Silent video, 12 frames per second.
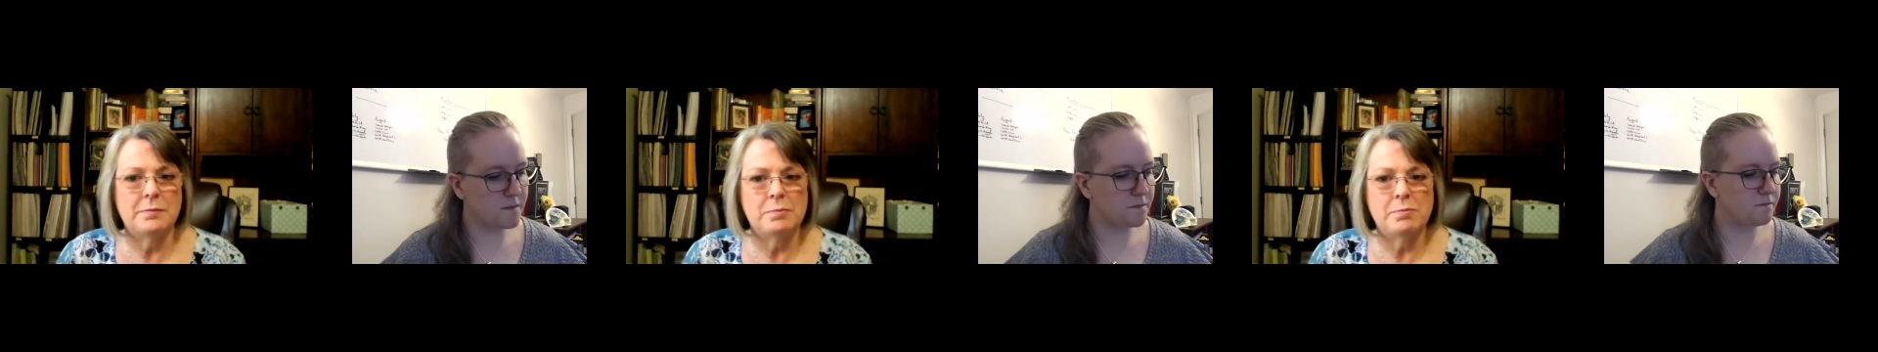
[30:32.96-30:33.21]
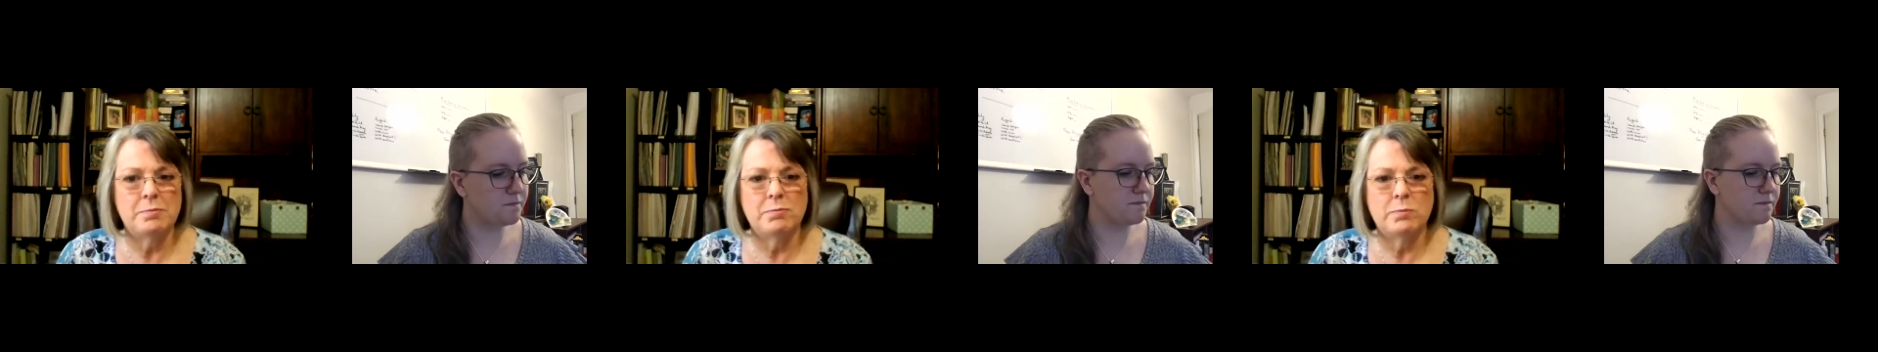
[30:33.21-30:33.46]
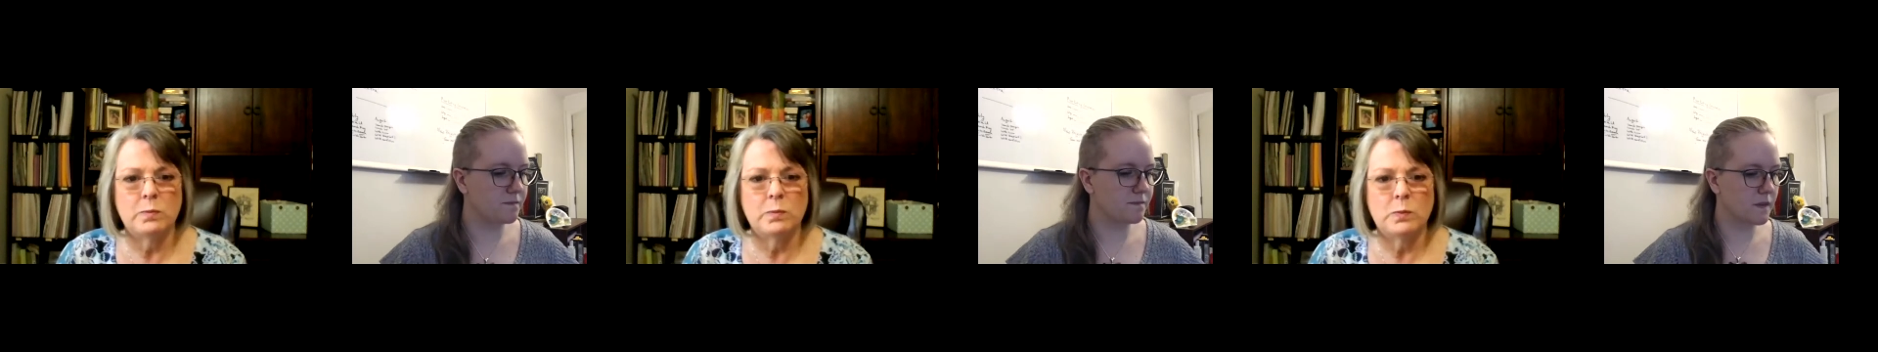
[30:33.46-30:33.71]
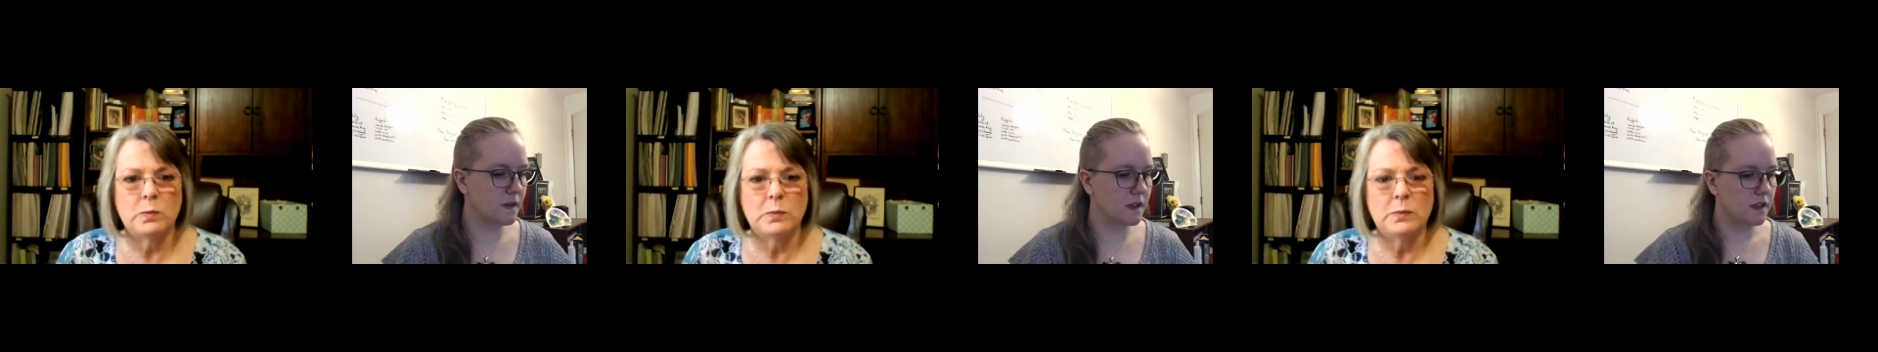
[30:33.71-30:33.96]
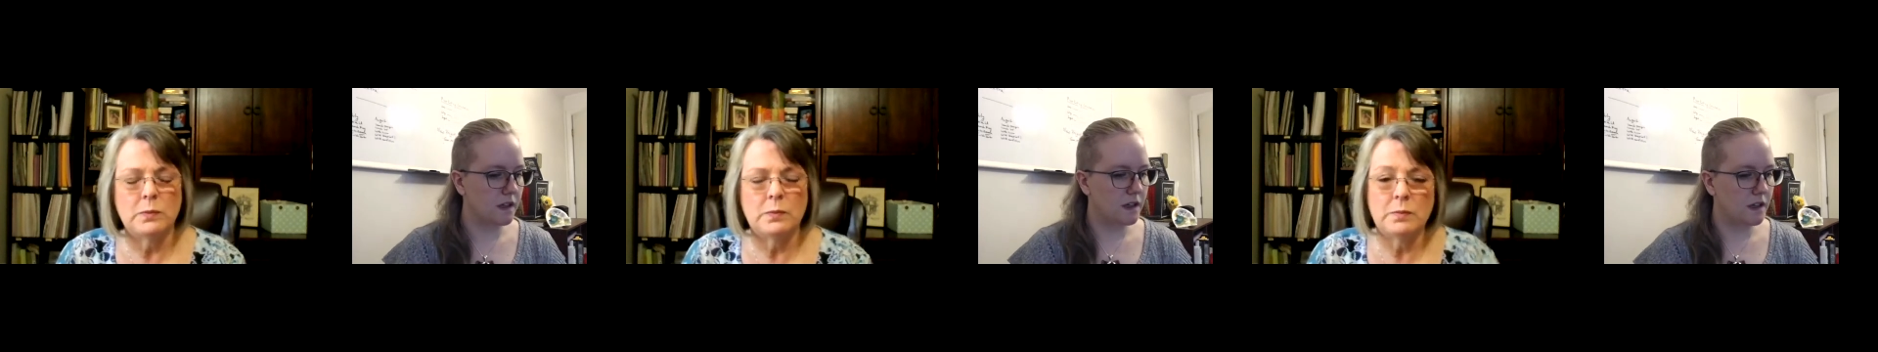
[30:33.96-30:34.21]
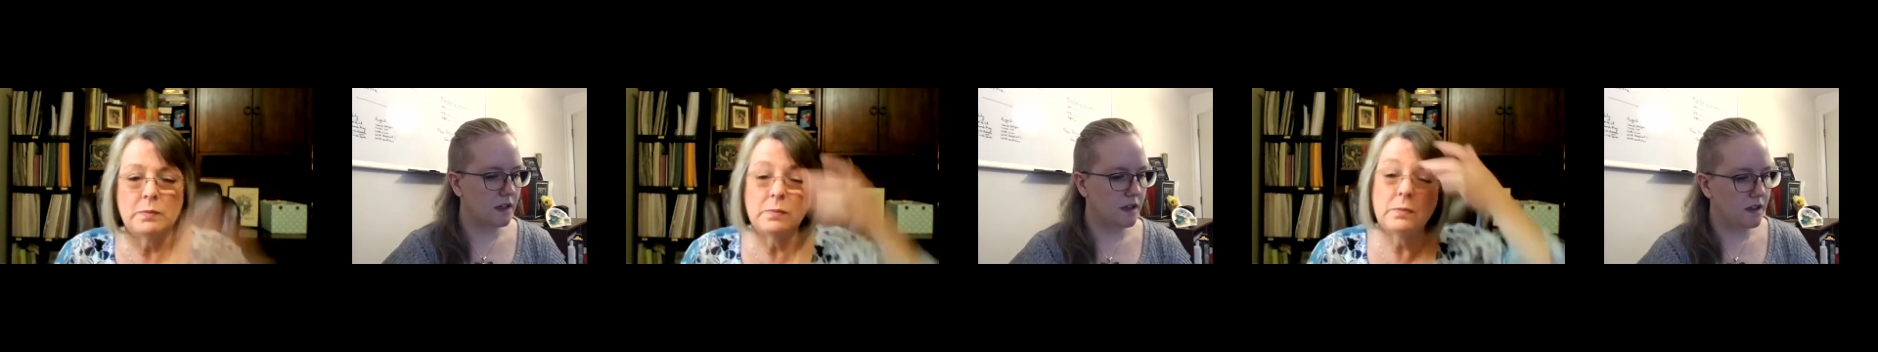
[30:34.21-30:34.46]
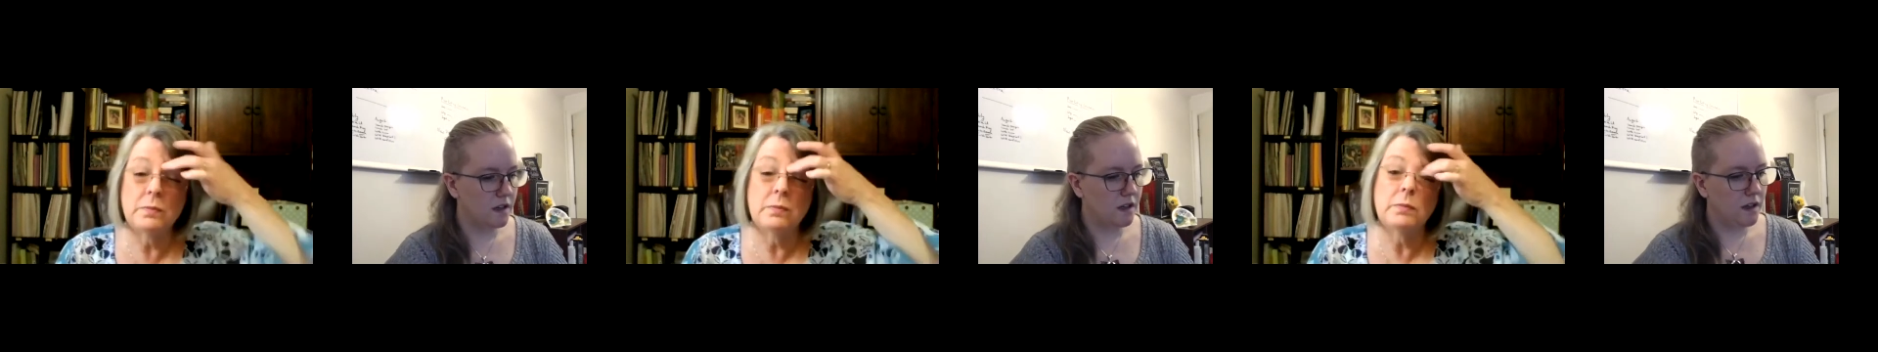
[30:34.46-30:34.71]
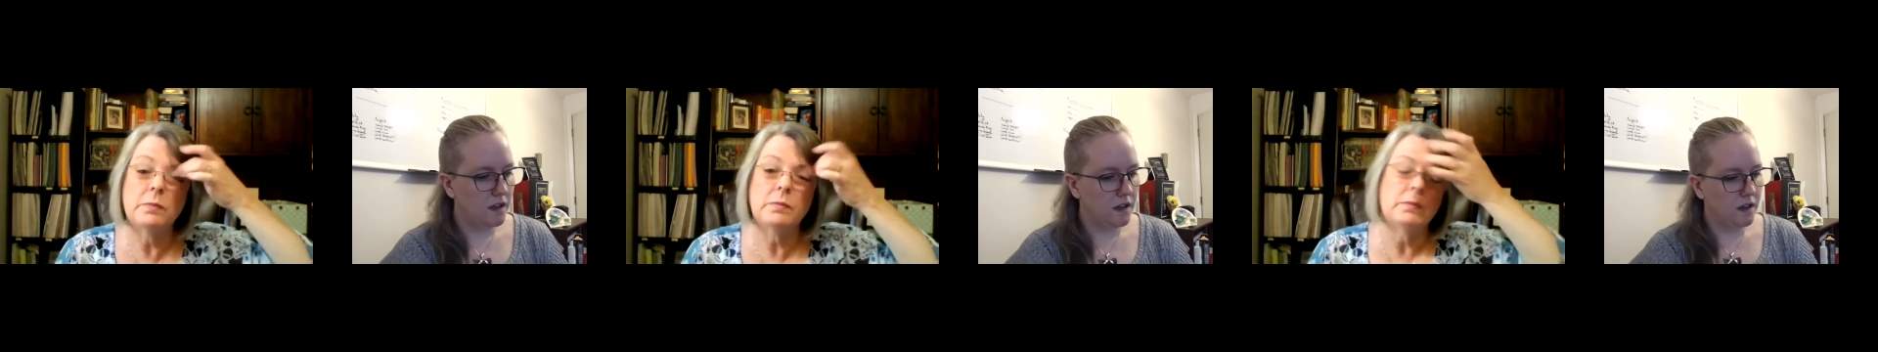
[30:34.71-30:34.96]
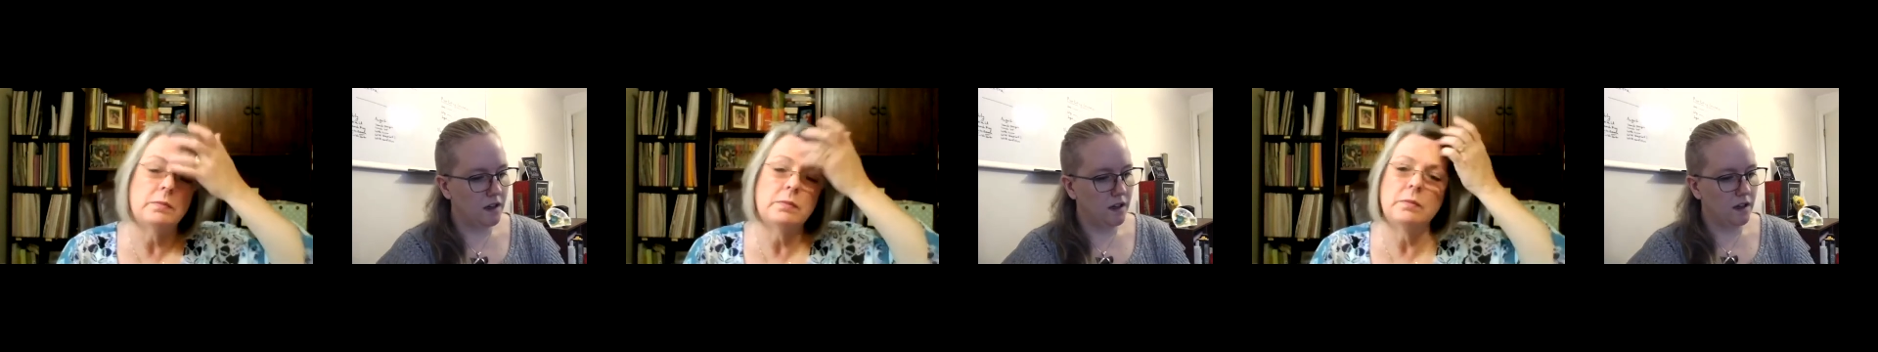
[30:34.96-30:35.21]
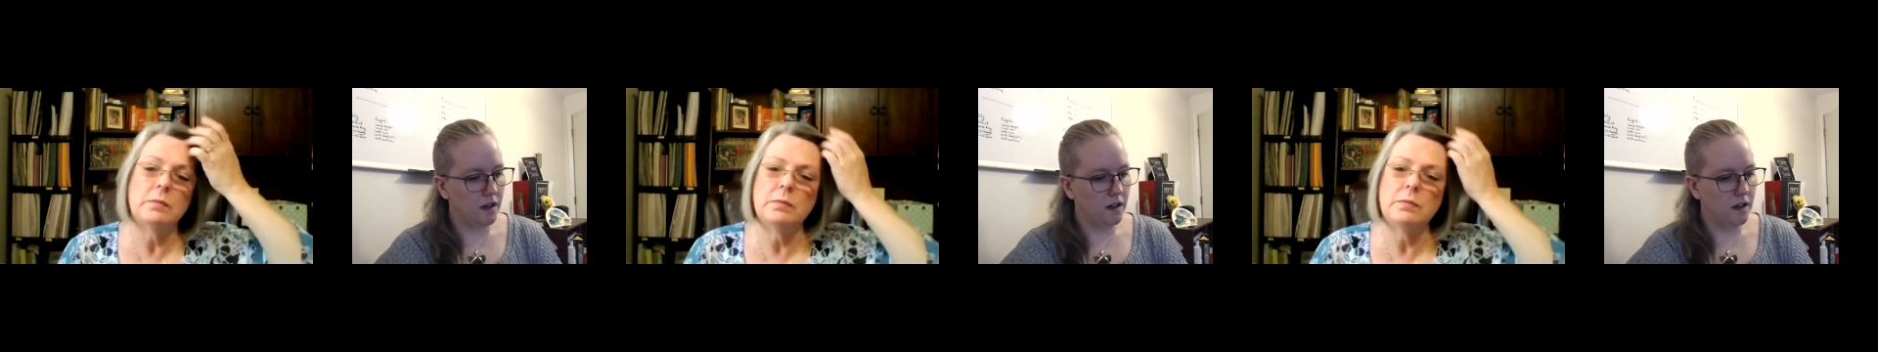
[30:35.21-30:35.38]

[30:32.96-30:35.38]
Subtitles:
[no speech]